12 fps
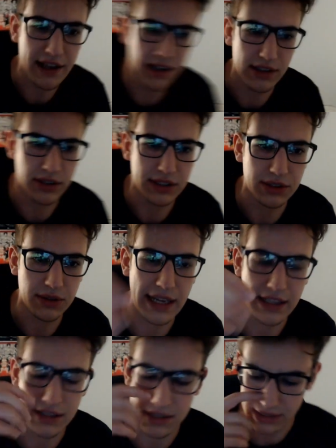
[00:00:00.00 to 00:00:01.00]
going to
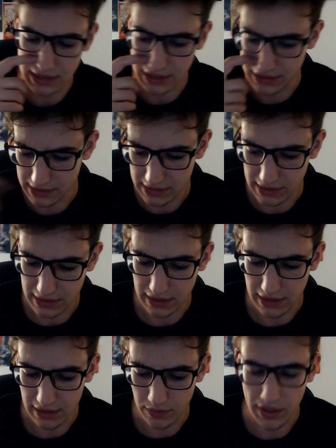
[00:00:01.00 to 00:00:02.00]
end this?
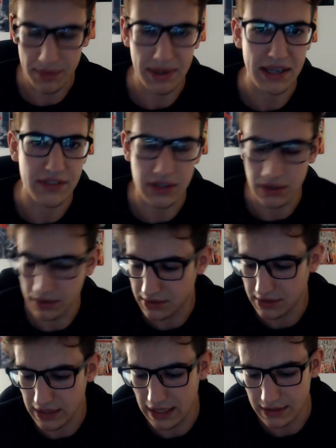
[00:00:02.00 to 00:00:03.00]
When am I even going to
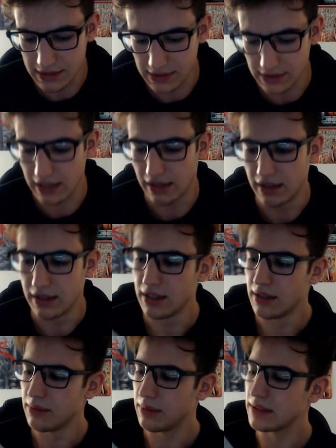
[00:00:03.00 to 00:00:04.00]
start this? Okay,
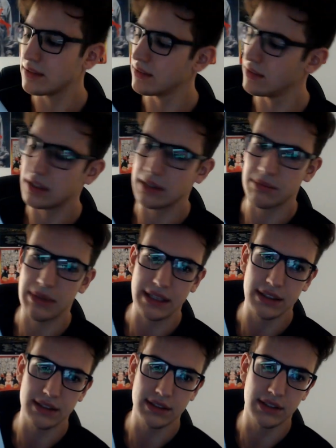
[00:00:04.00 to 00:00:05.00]
but look at
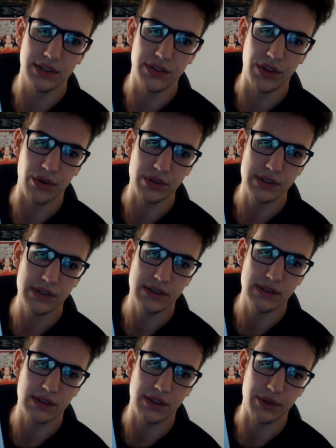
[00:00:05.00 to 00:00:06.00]
my notes.
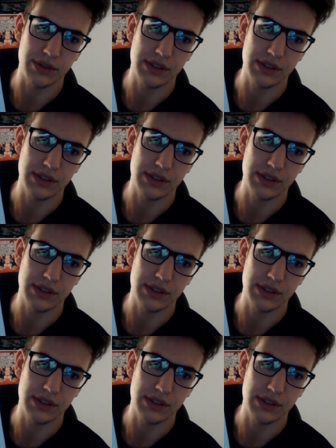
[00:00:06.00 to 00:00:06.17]
No.